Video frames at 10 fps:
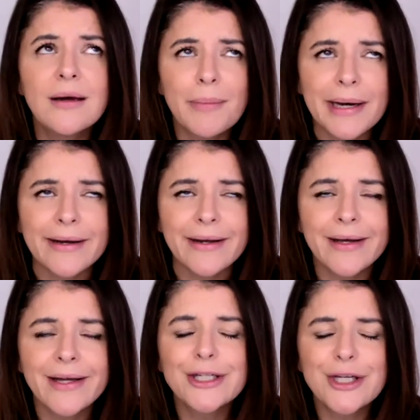But
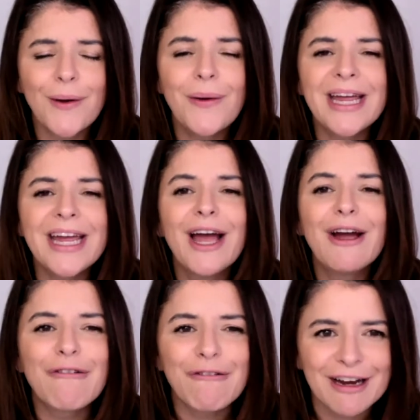do we
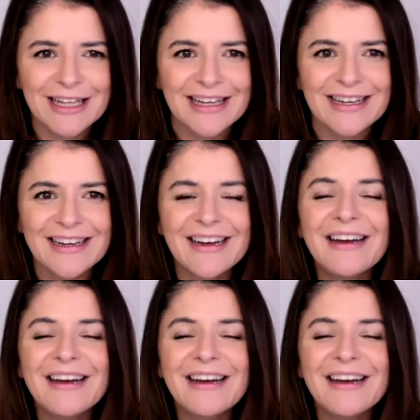really?